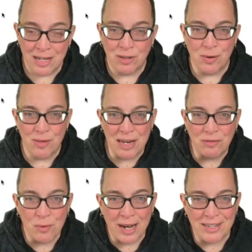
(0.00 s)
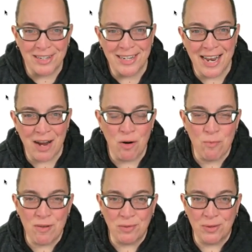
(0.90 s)
So, thanks for watching today. I
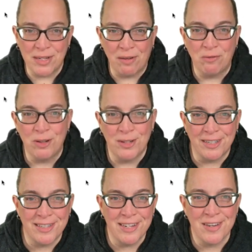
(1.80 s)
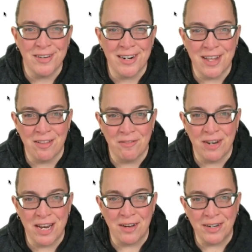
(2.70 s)
hope this was helpful, and I'll see you in another
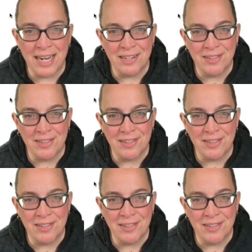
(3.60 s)
video again